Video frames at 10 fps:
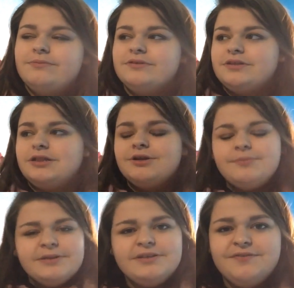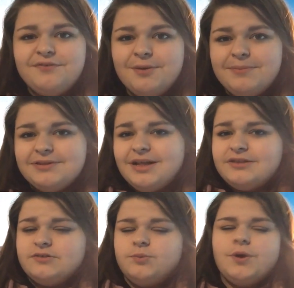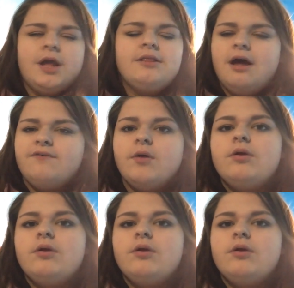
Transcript: It was a little bit different, but that's what I love. I